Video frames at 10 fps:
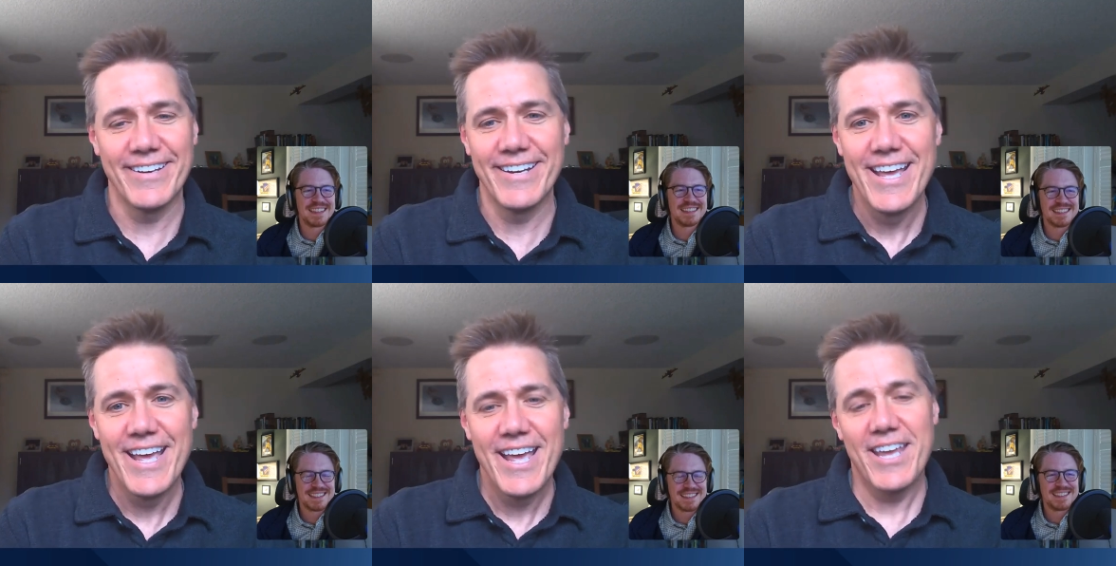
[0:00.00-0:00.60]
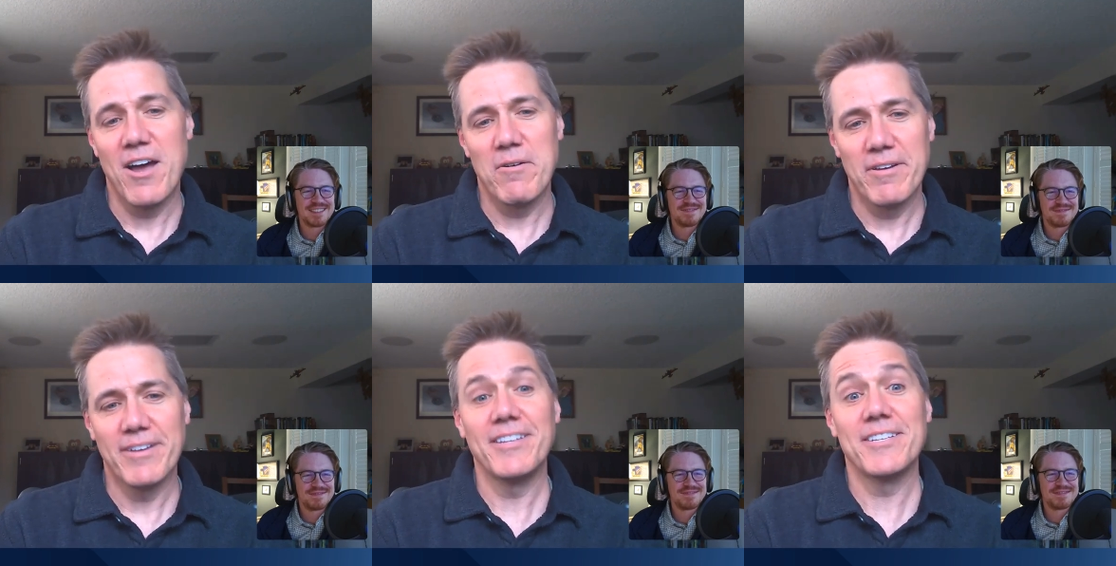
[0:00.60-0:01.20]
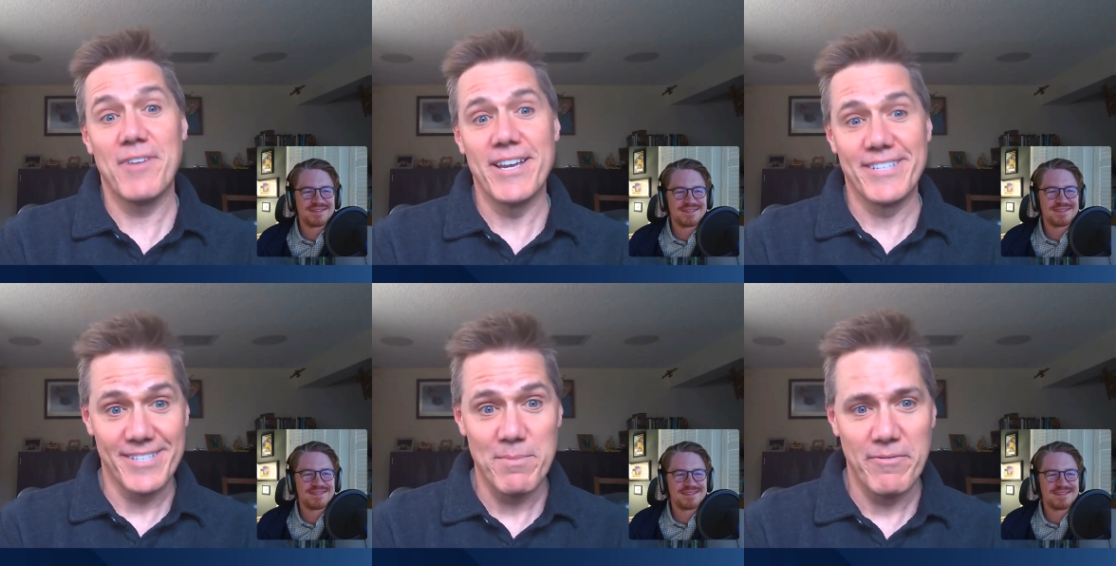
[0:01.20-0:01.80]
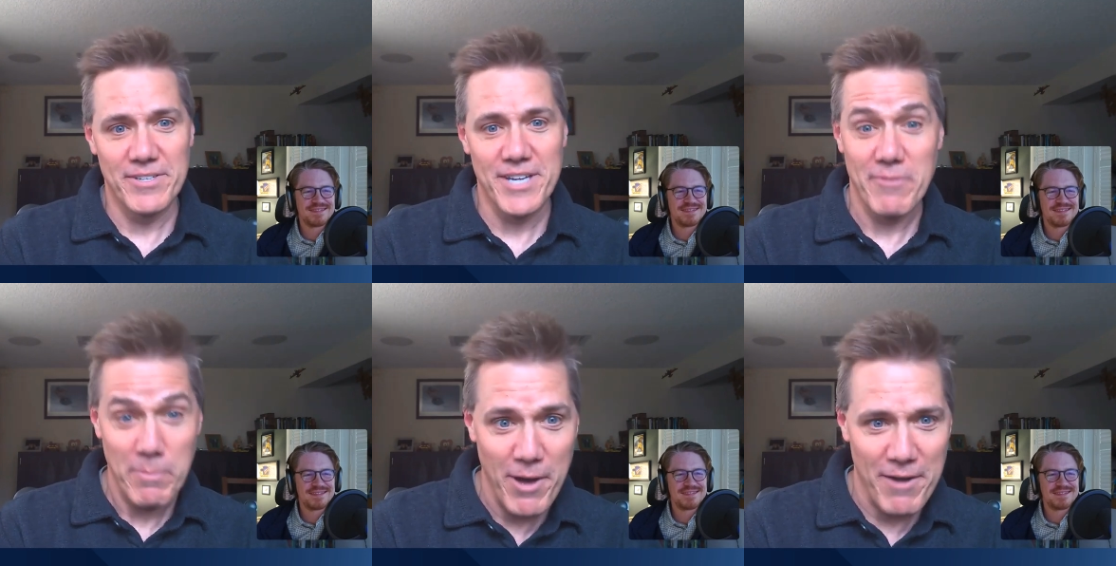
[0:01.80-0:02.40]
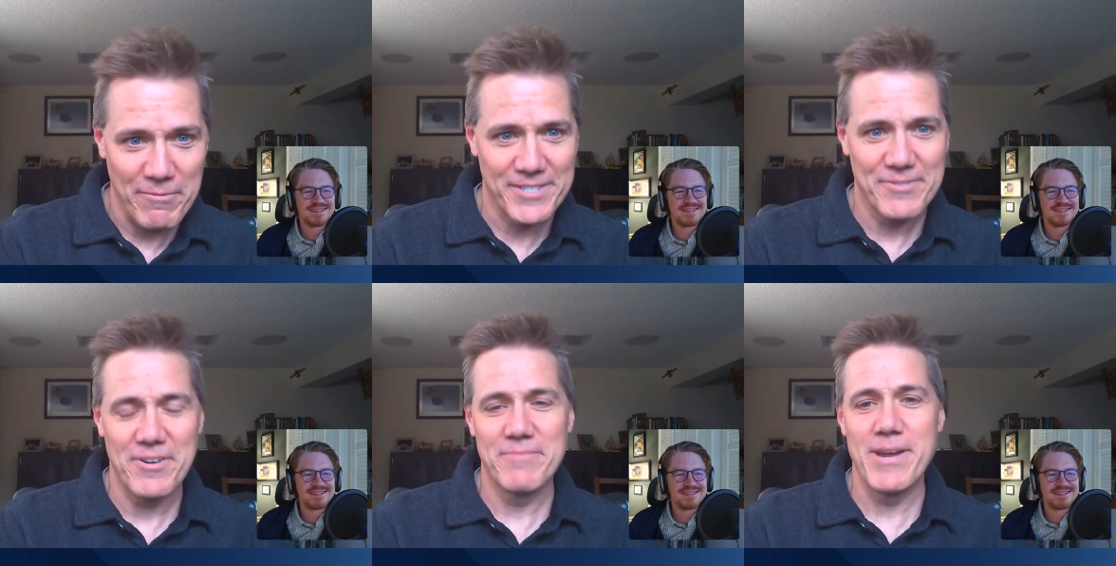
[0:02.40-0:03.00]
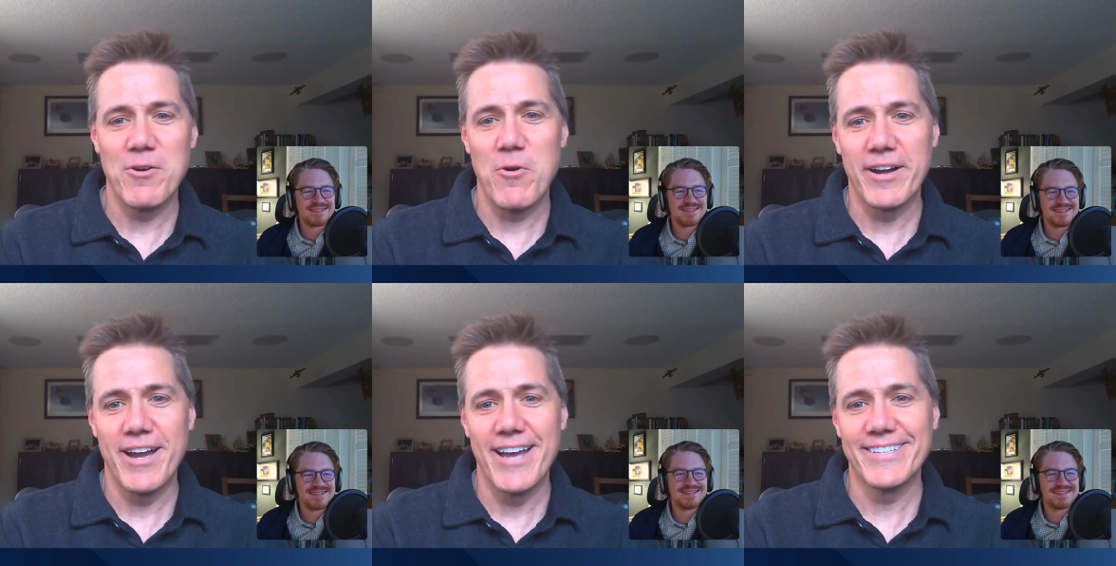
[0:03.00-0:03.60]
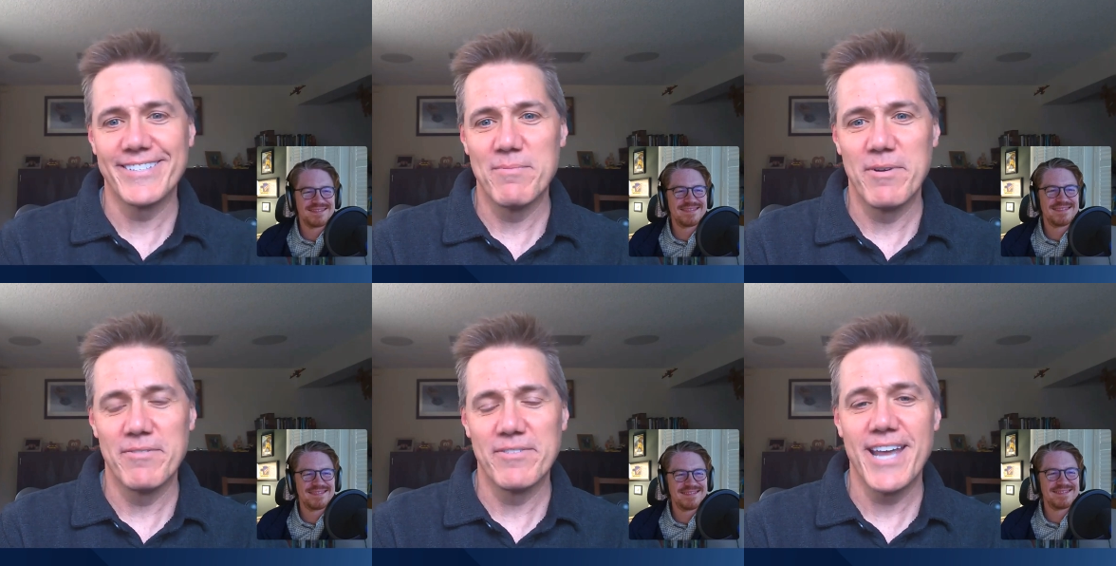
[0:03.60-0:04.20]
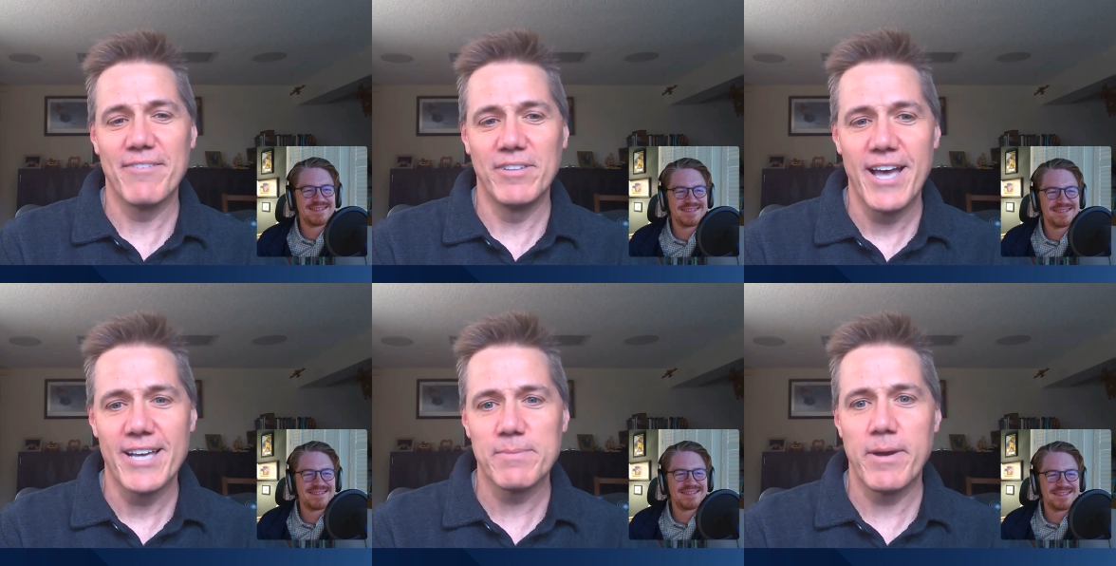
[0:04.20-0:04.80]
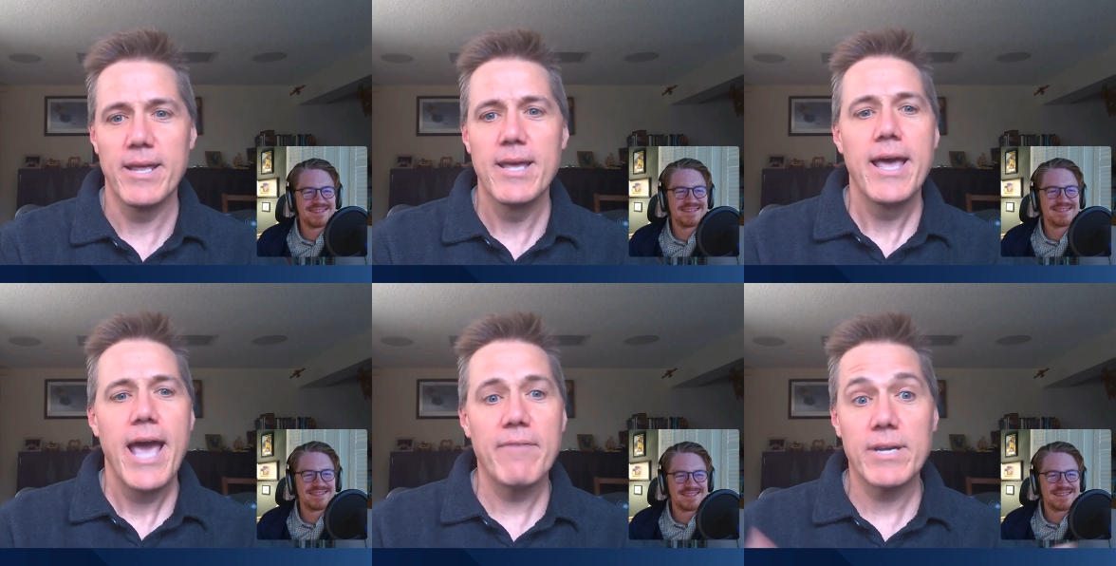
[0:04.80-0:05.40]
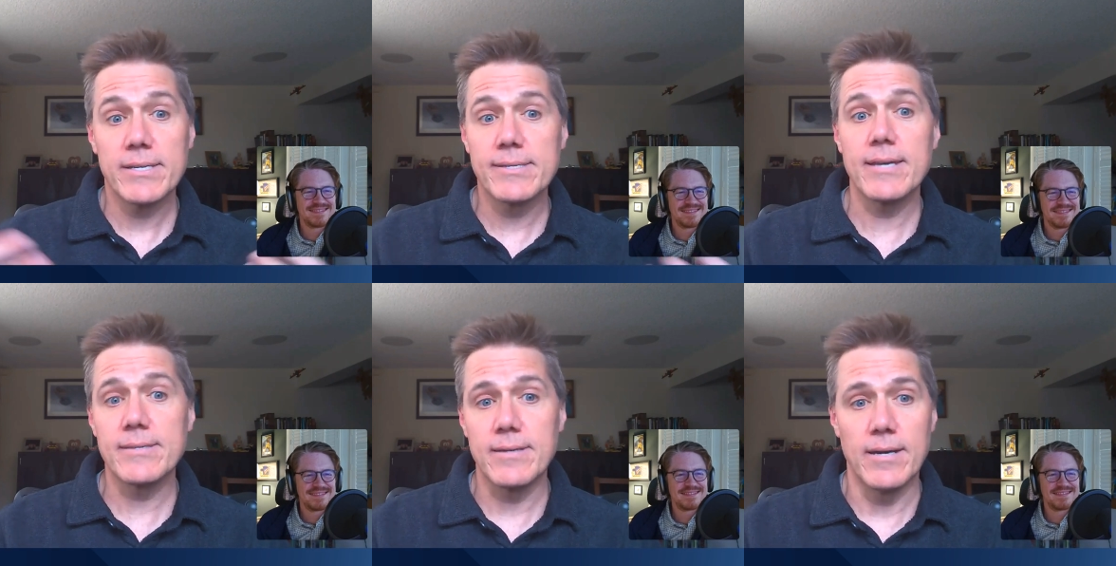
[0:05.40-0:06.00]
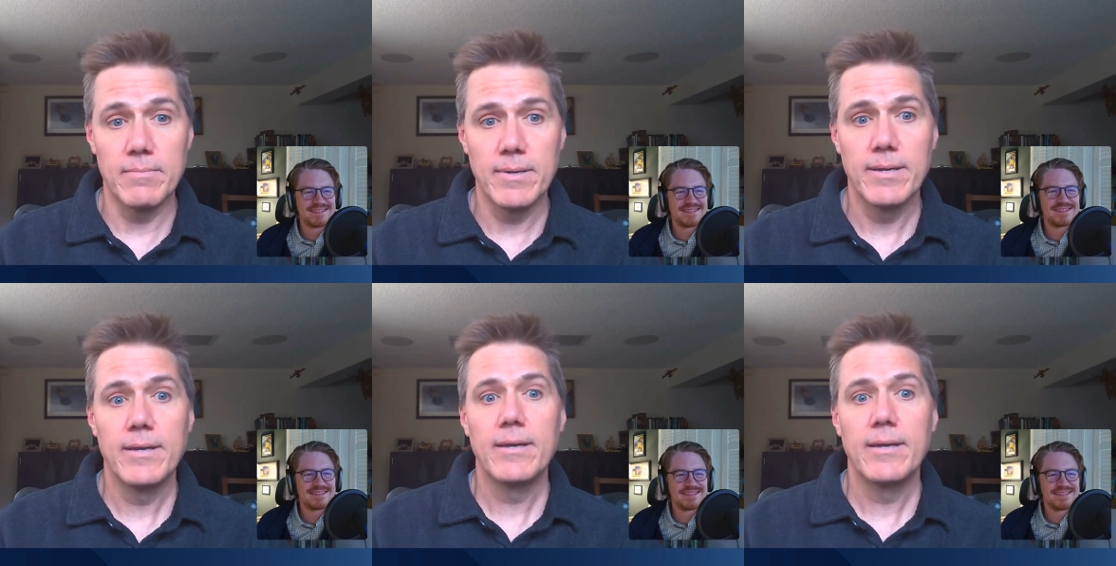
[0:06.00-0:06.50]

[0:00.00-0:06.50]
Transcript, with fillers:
Speaker 1: Yes. And, you know, uh, let's face it, some of us have a preference for being organized and some of us have less. But having a system